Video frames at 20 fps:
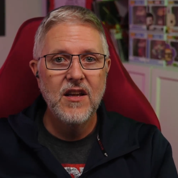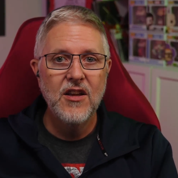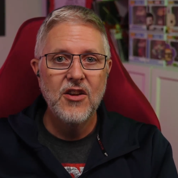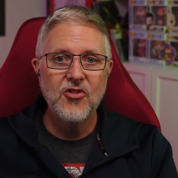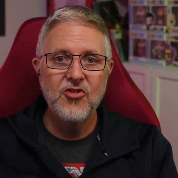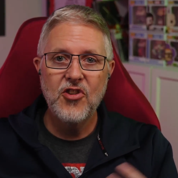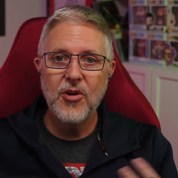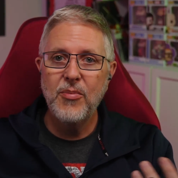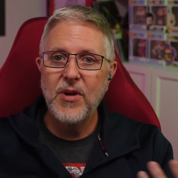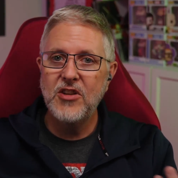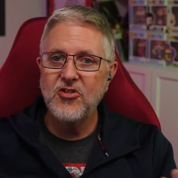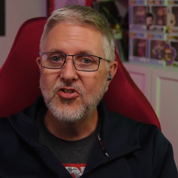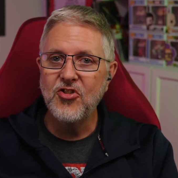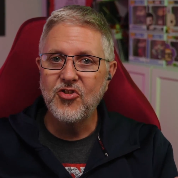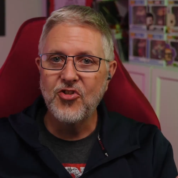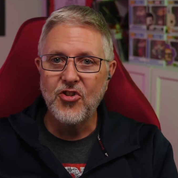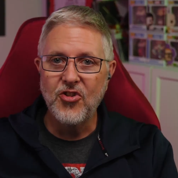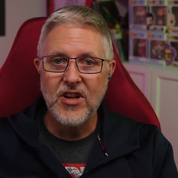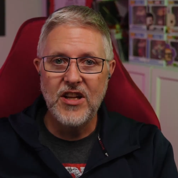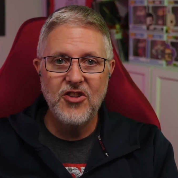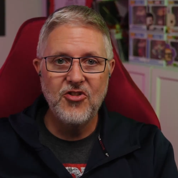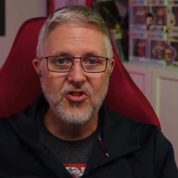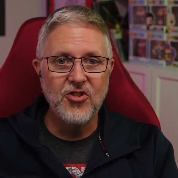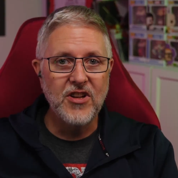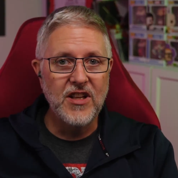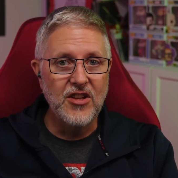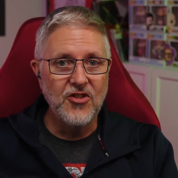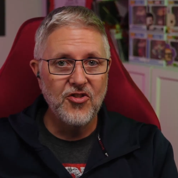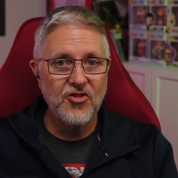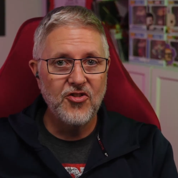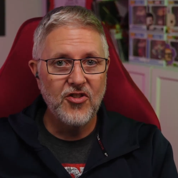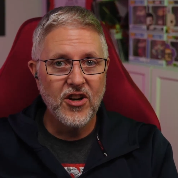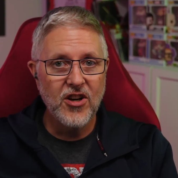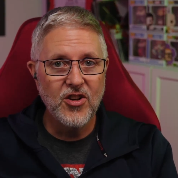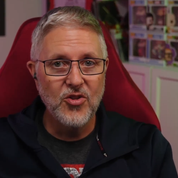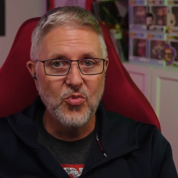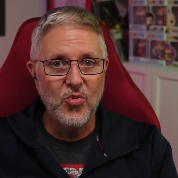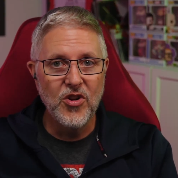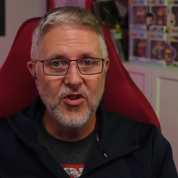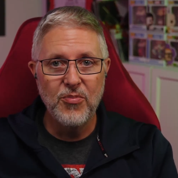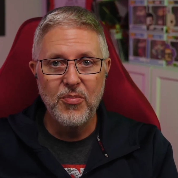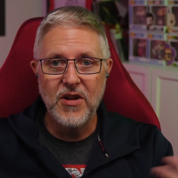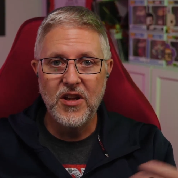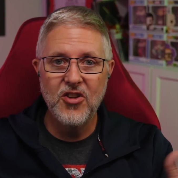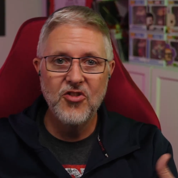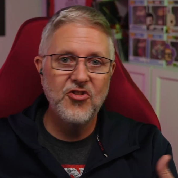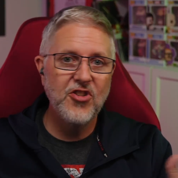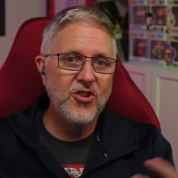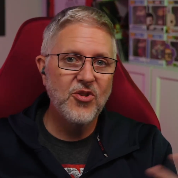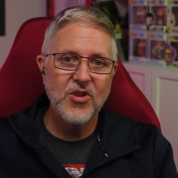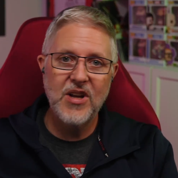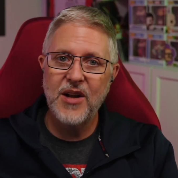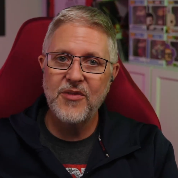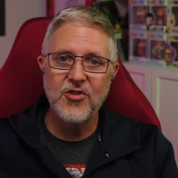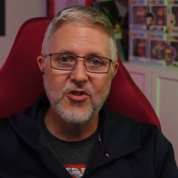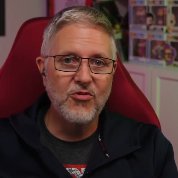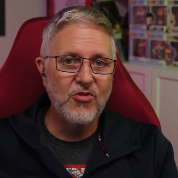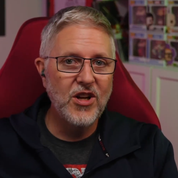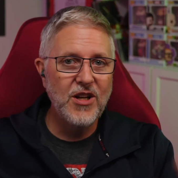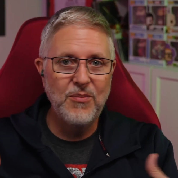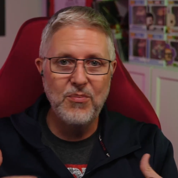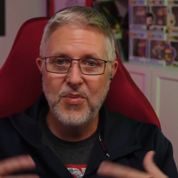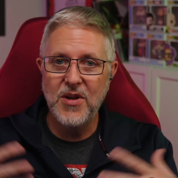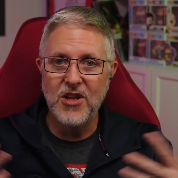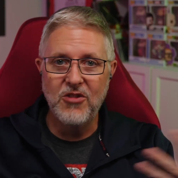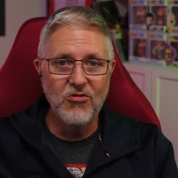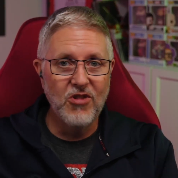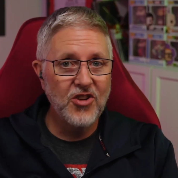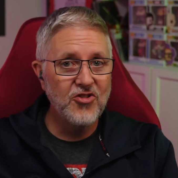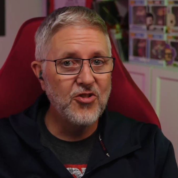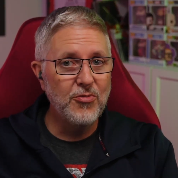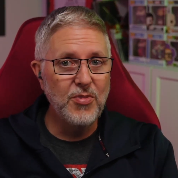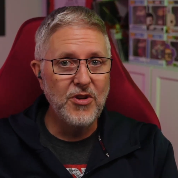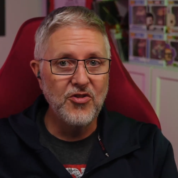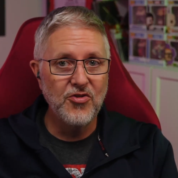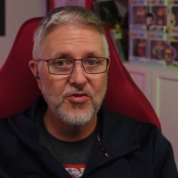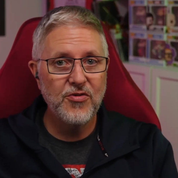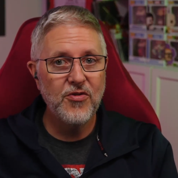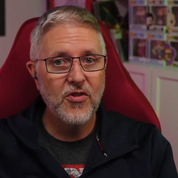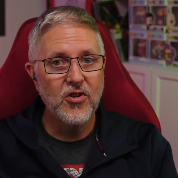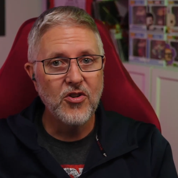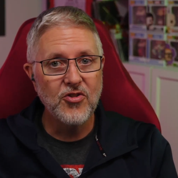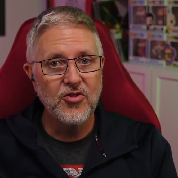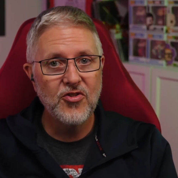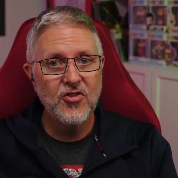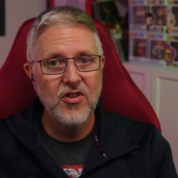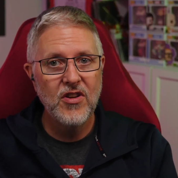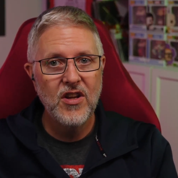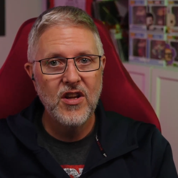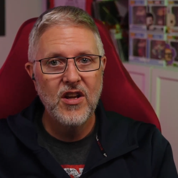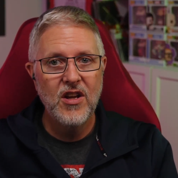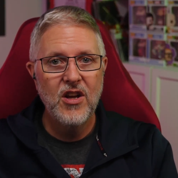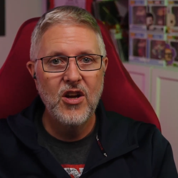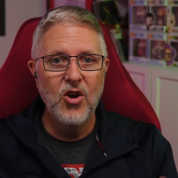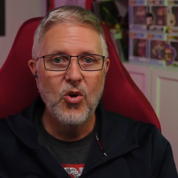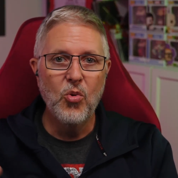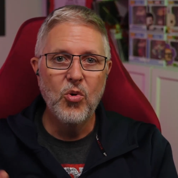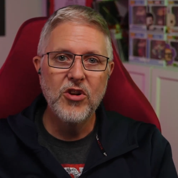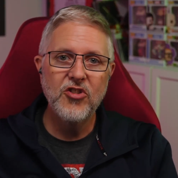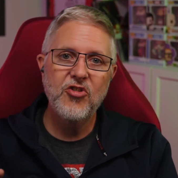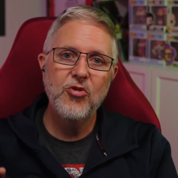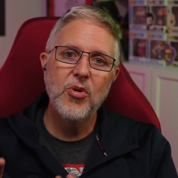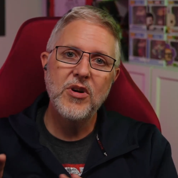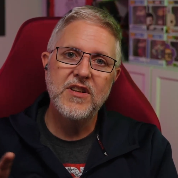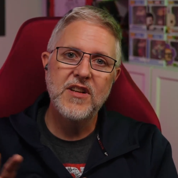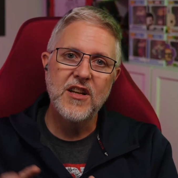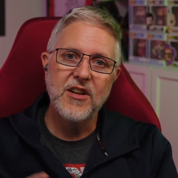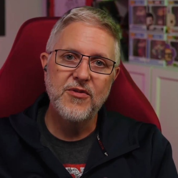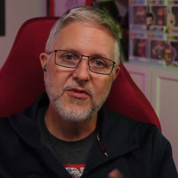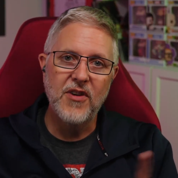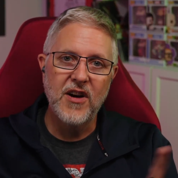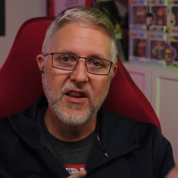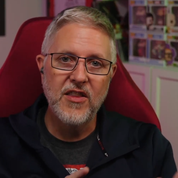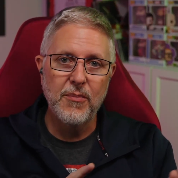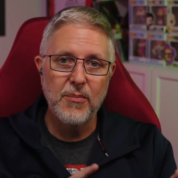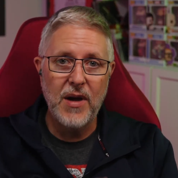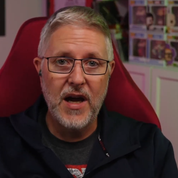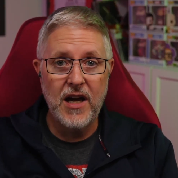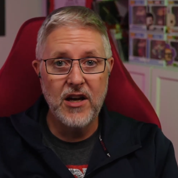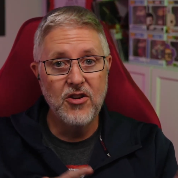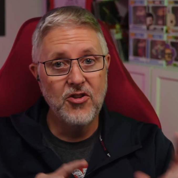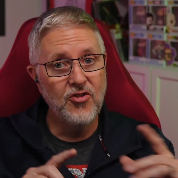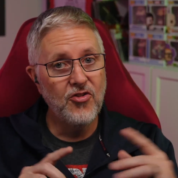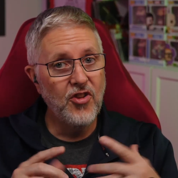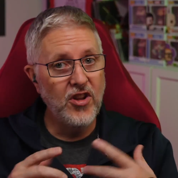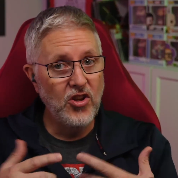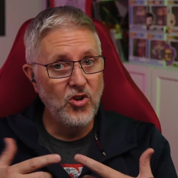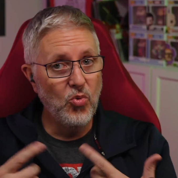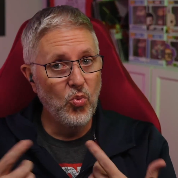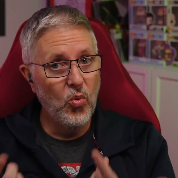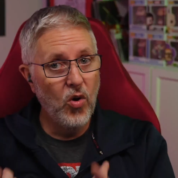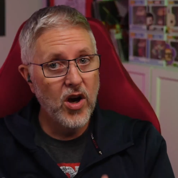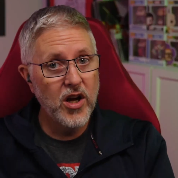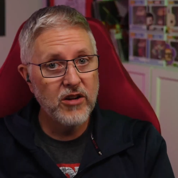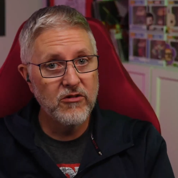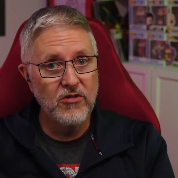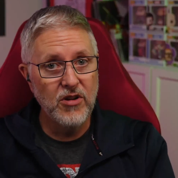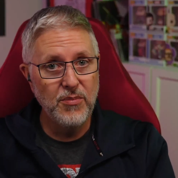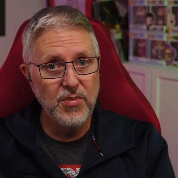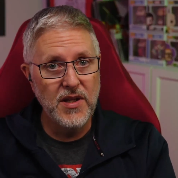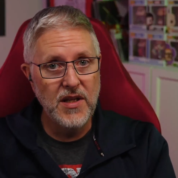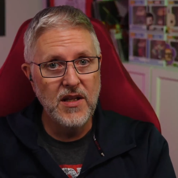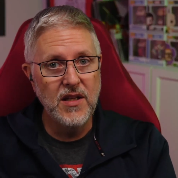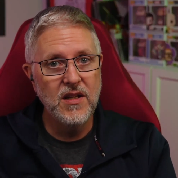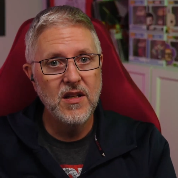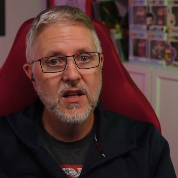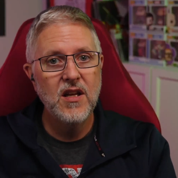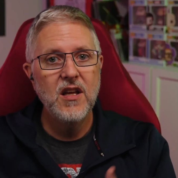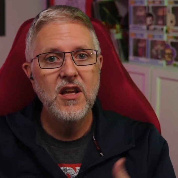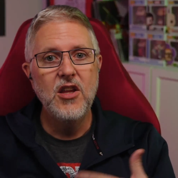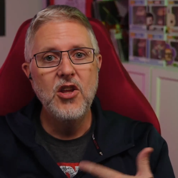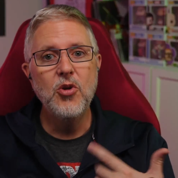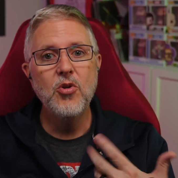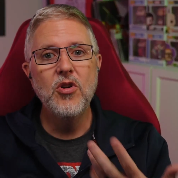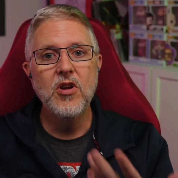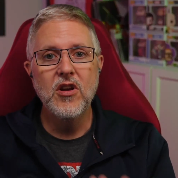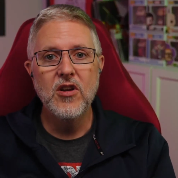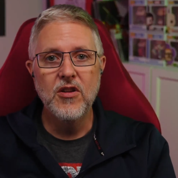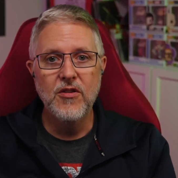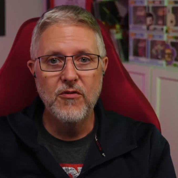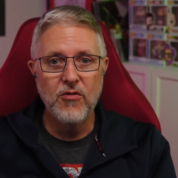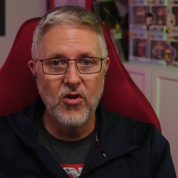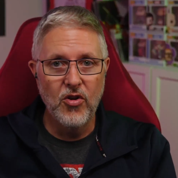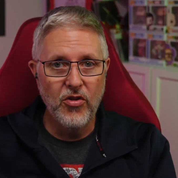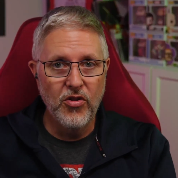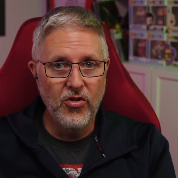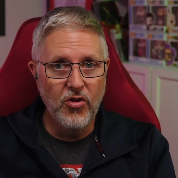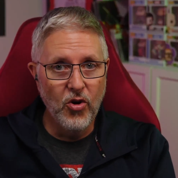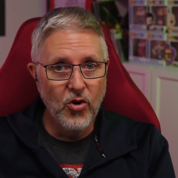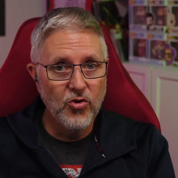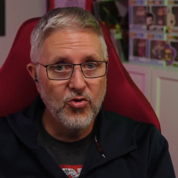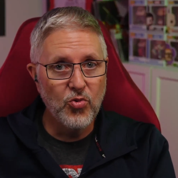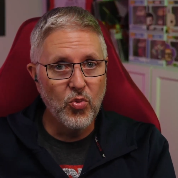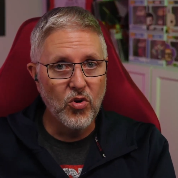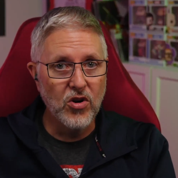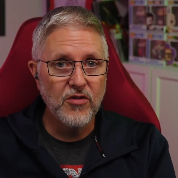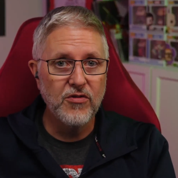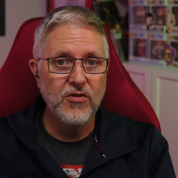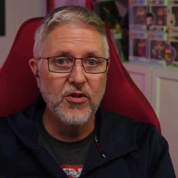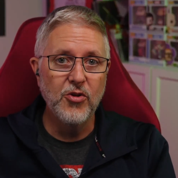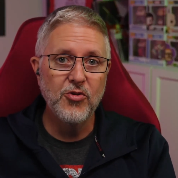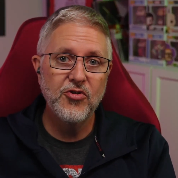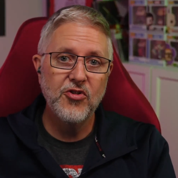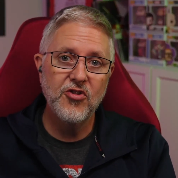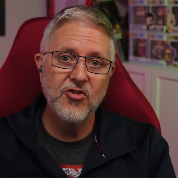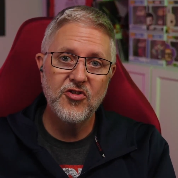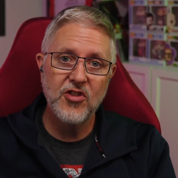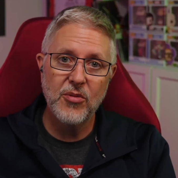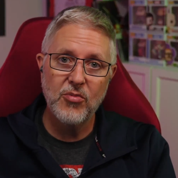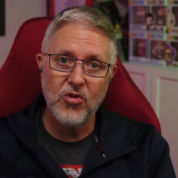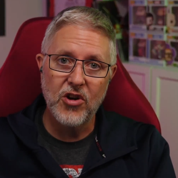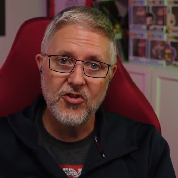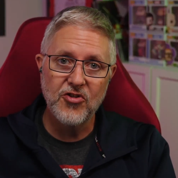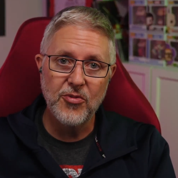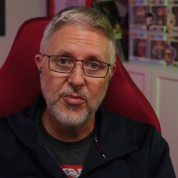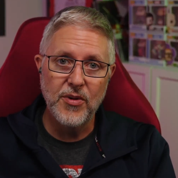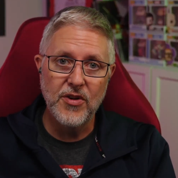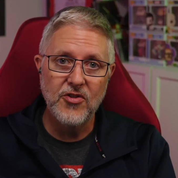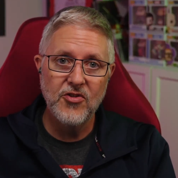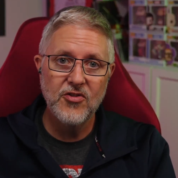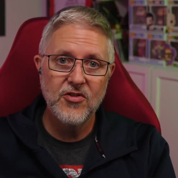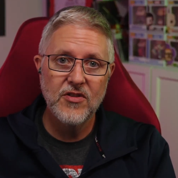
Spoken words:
Subagents are easier to get started with because you don't have to write big recipes first. Once you identify the patterns that you want to repeat, you can convert those workflows to subrecipes.